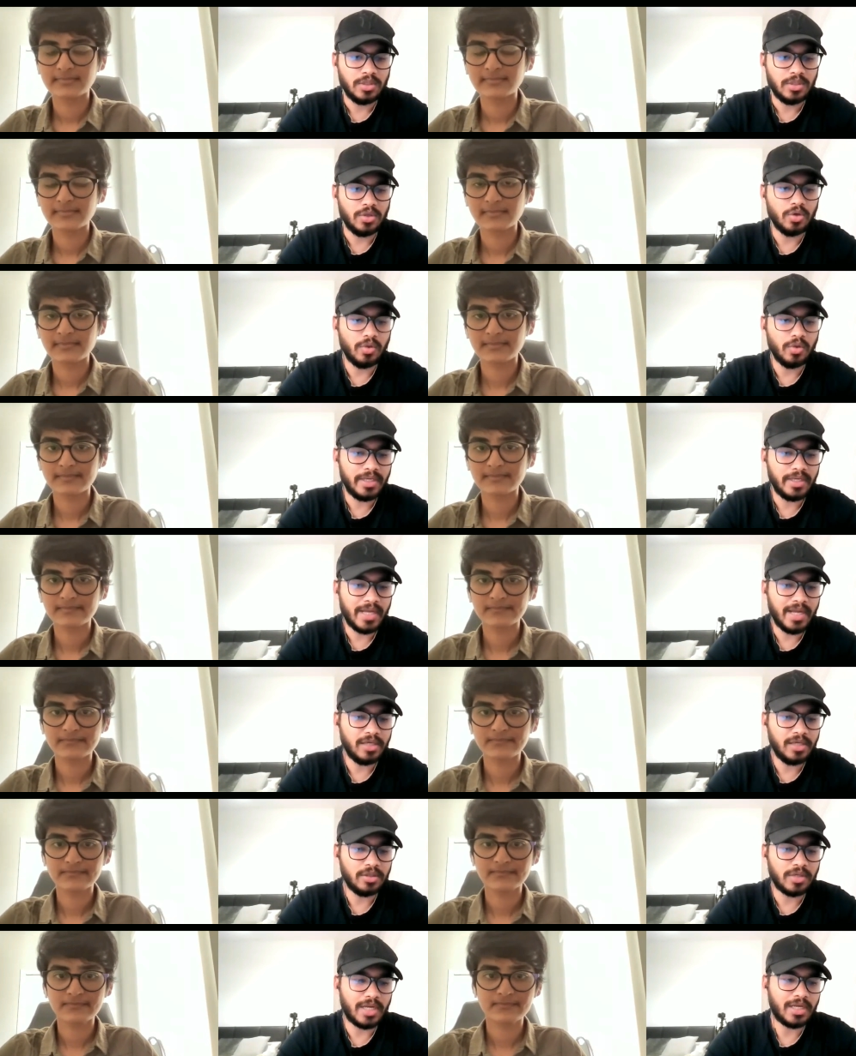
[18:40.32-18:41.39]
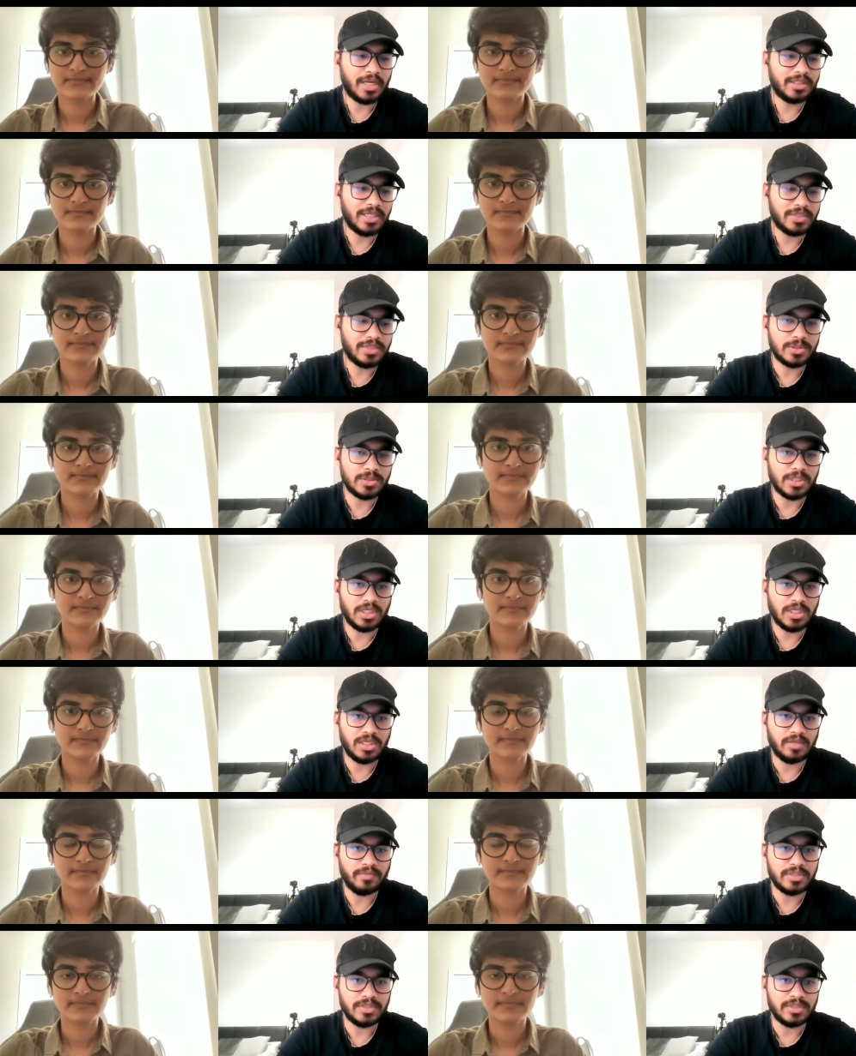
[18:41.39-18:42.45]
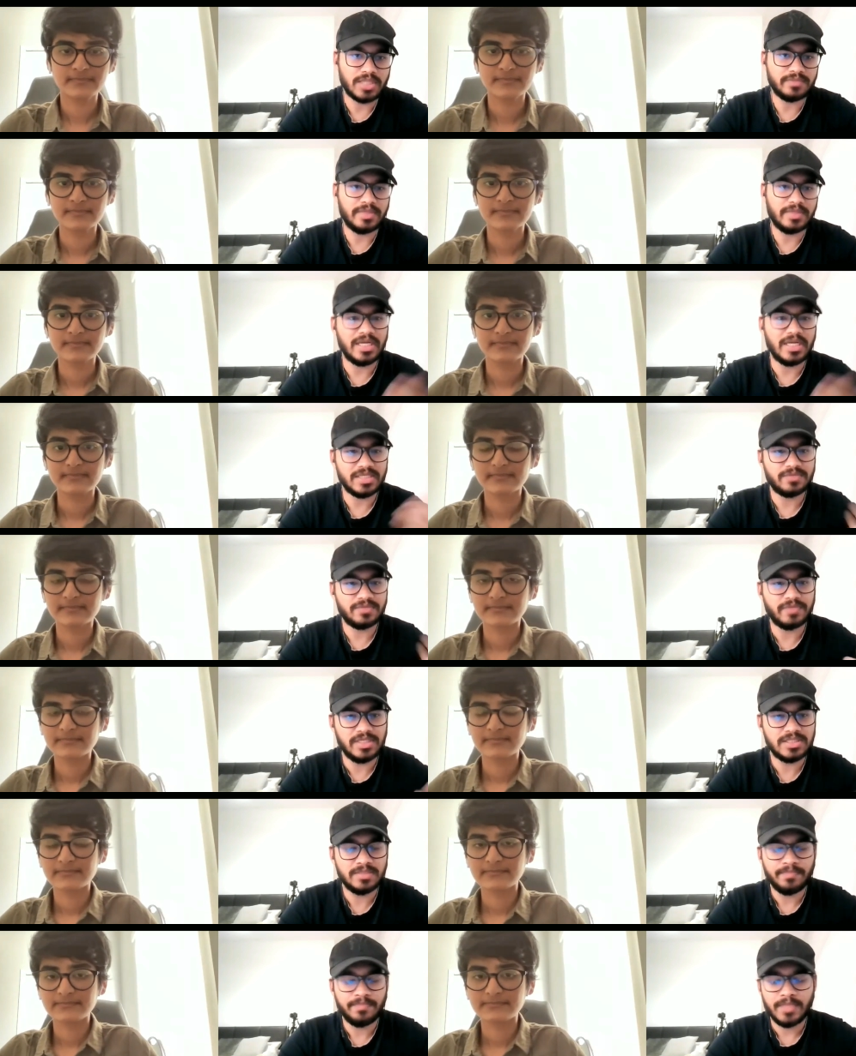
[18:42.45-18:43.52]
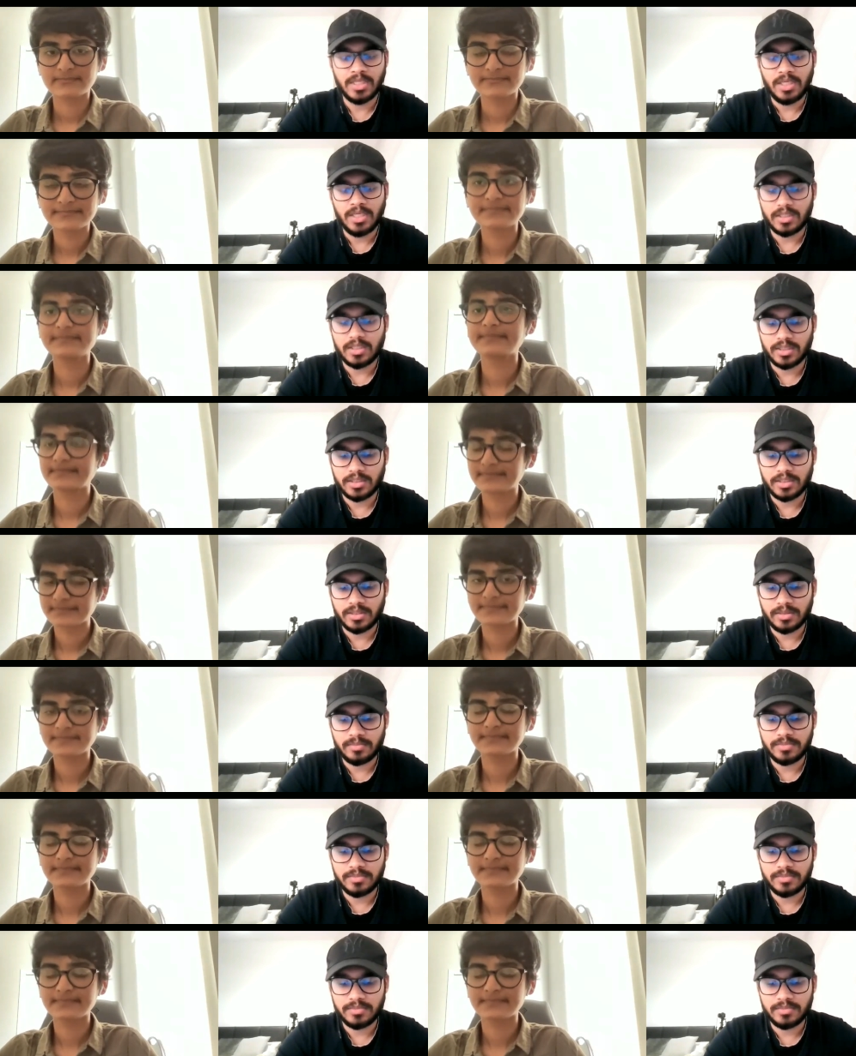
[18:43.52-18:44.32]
Speaker 1: lower ranked, or rather, I should say, which has very less fees uh,